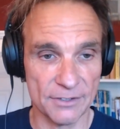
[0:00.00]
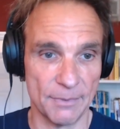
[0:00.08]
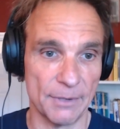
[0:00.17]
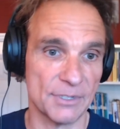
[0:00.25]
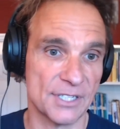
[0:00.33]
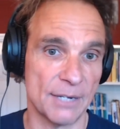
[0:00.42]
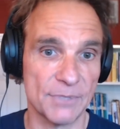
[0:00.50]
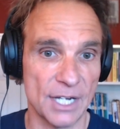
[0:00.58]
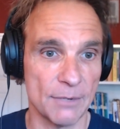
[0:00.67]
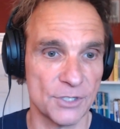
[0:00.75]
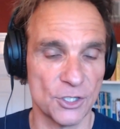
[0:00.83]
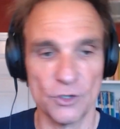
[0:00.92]
Maybe
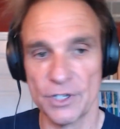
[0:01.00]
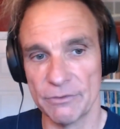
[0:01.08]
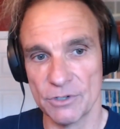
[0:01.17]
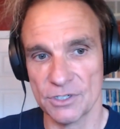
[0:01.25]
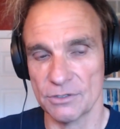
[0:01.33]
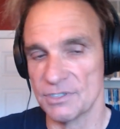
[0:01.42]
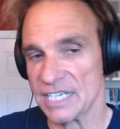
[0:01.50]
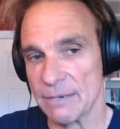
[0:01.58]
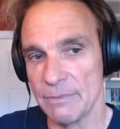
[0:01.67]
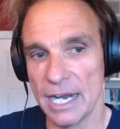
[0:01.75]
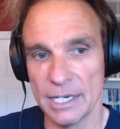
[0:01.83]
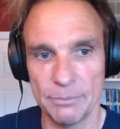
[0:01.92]
sometimes there was the same
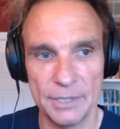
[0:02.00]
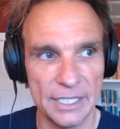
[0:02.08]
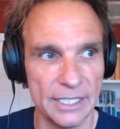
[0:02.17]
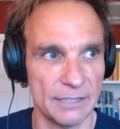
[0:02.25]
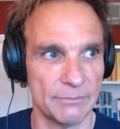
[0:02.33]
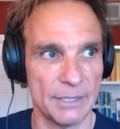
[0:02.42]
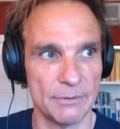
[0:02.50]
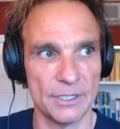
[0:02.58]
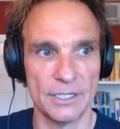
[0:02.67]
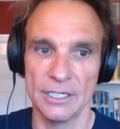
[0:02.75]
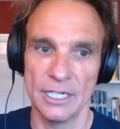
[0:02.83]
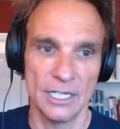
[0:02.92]
IP, and maybe